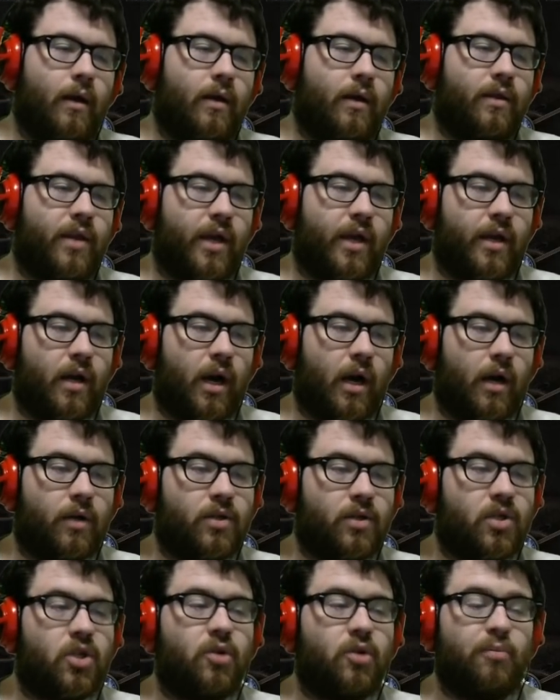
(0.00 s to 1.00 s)
Then
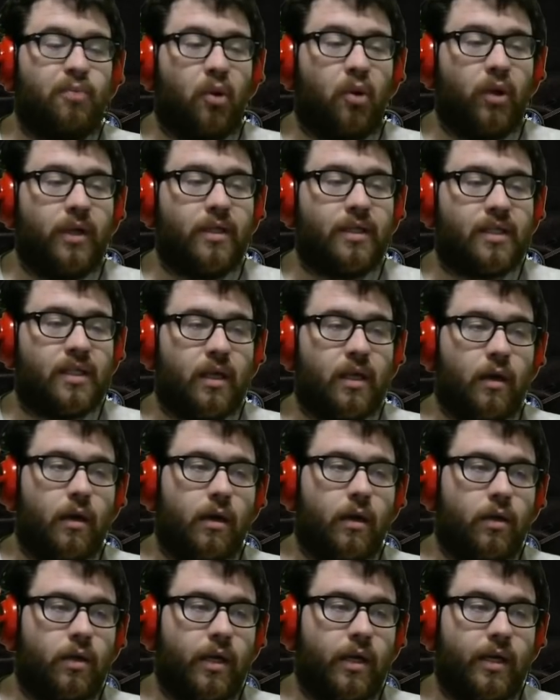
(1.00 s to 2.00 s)
2 points
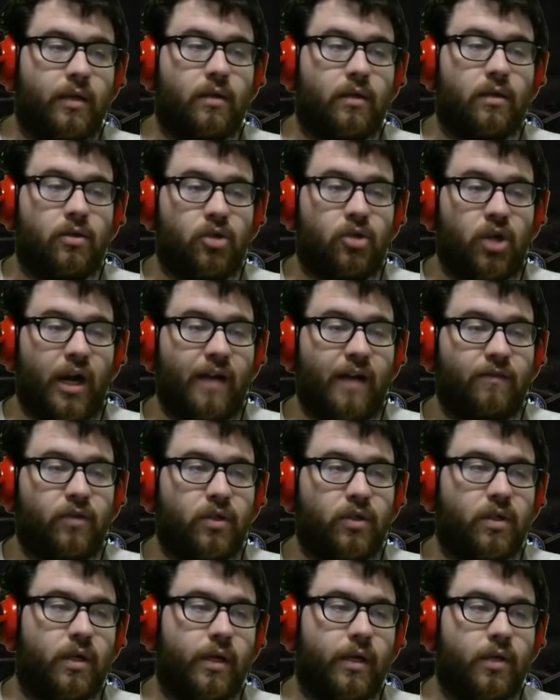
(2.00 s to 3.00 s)
in
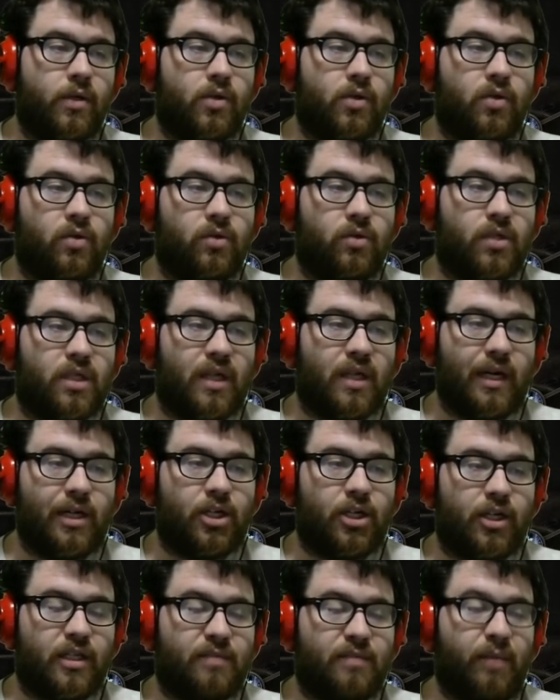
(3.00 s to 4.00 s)
travel into
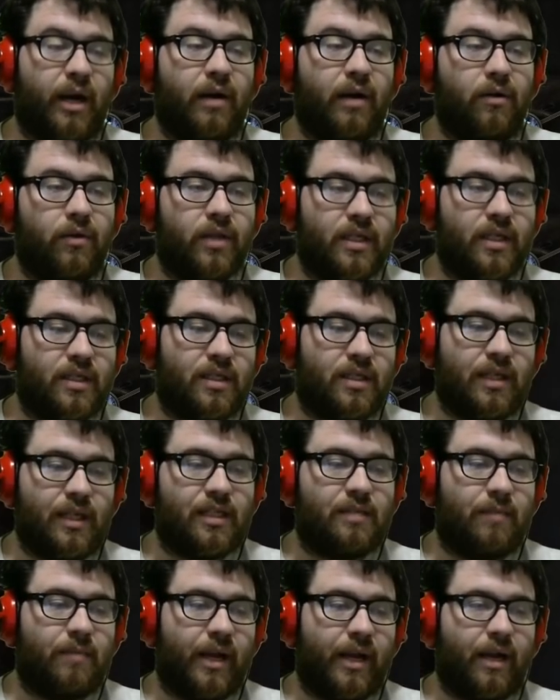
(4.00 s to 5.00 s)
Slashing Spiral. This
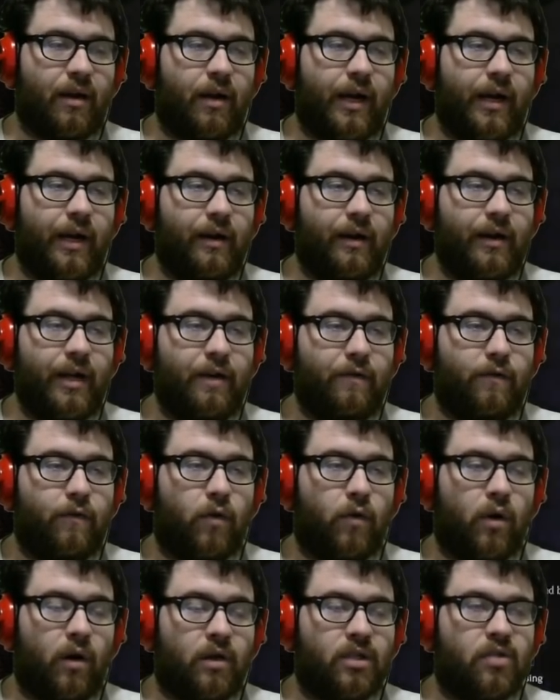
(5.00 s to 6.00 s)
does make our area
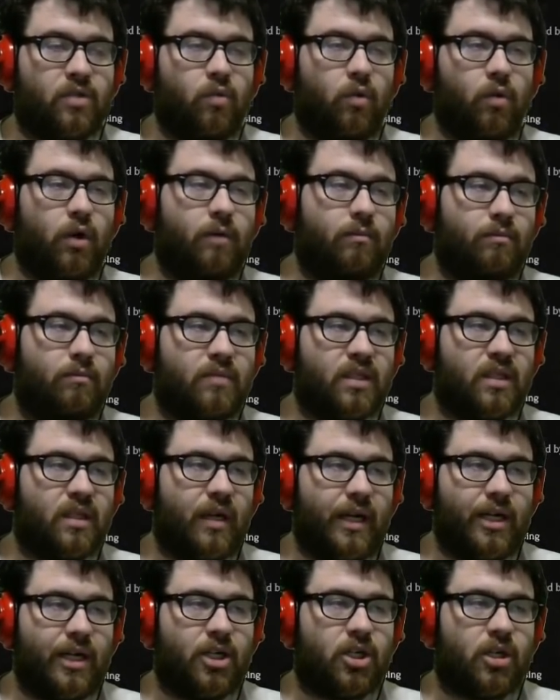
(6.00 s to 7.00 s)
for our Swarm
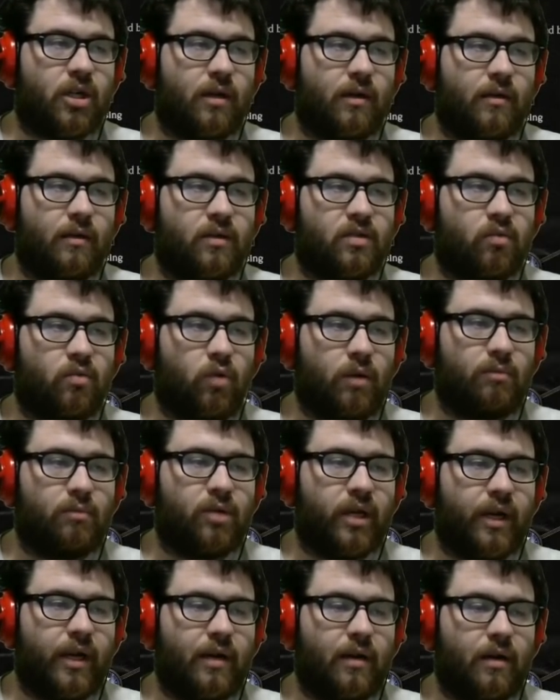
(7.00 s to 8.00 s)

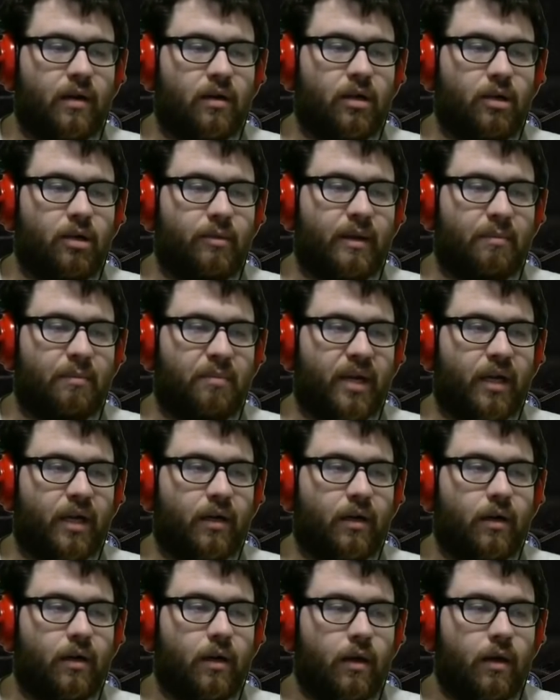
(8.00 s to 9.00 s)
Blade a little bit
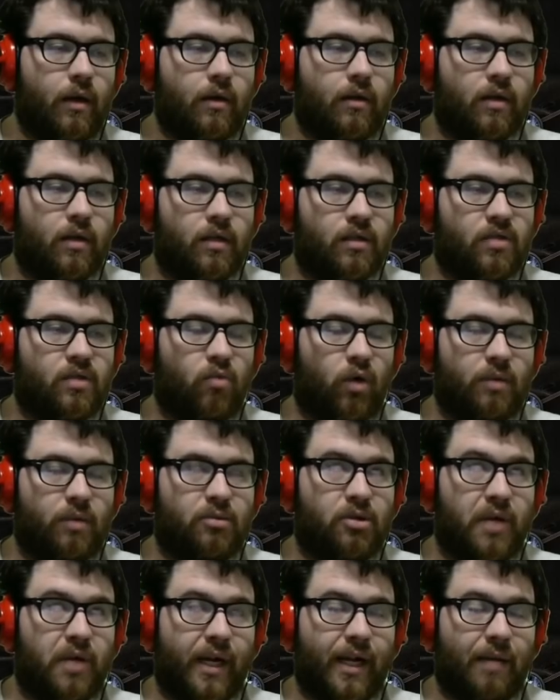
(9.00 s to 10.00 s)
bigger. The Swarm
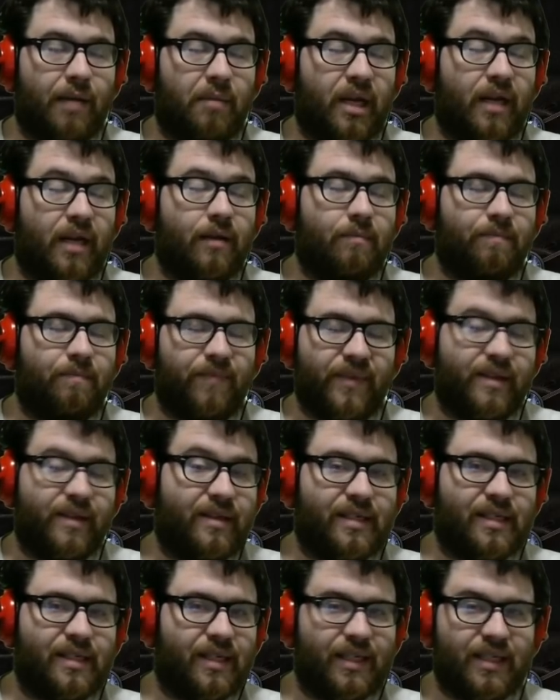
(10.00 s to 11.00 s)
Strike, I mean,
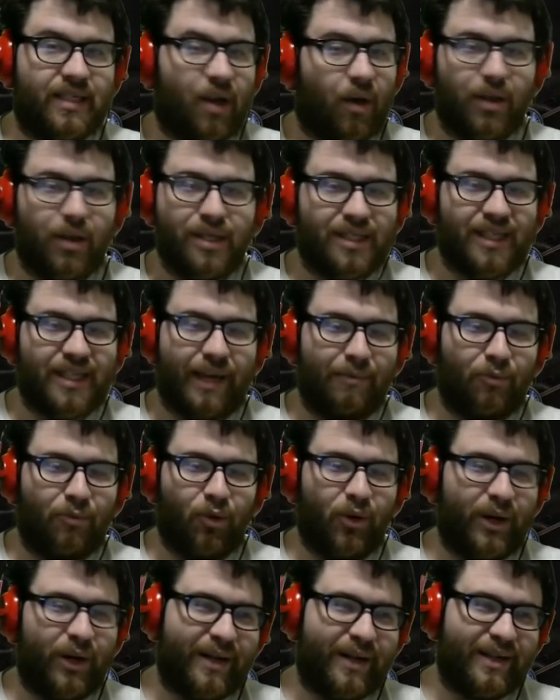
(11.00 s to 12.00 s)
it's all the same
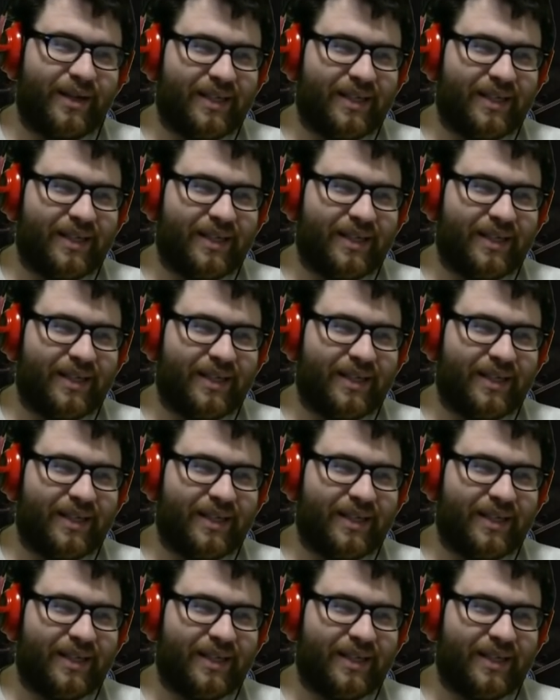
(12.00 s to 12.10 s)
word.